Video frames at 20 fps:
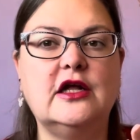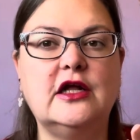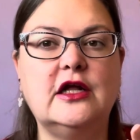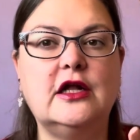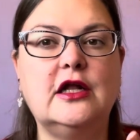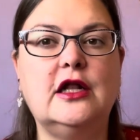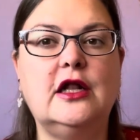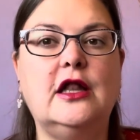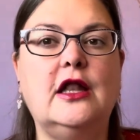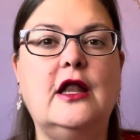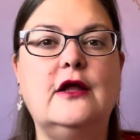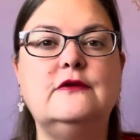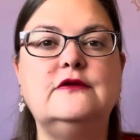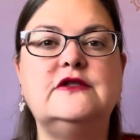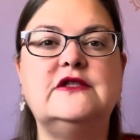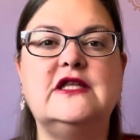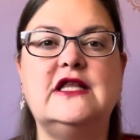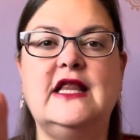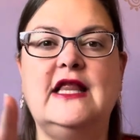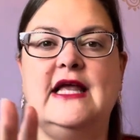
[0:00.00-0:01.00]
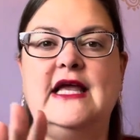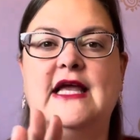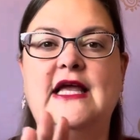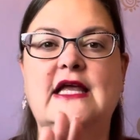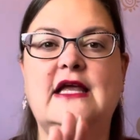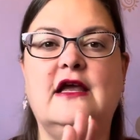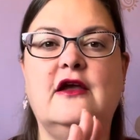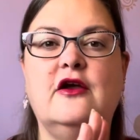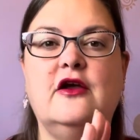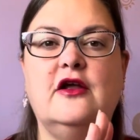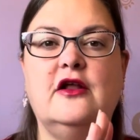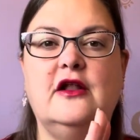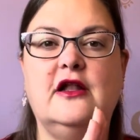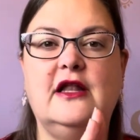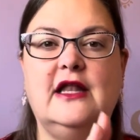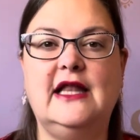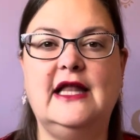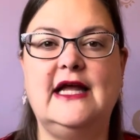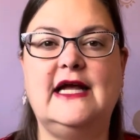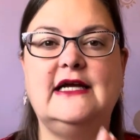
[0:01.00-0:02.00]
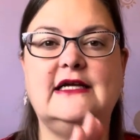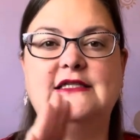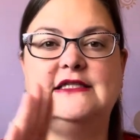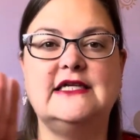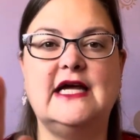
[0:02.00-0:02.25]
closely linked